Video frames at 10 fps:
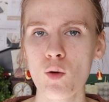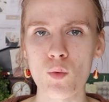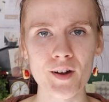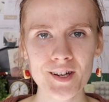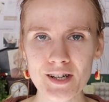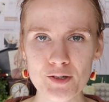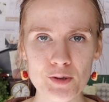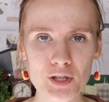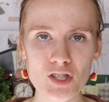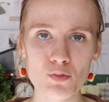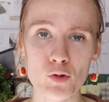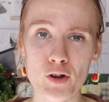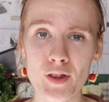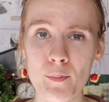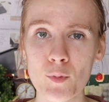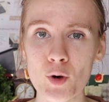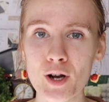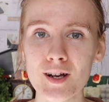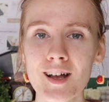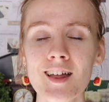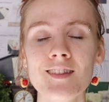wanting to explore them more,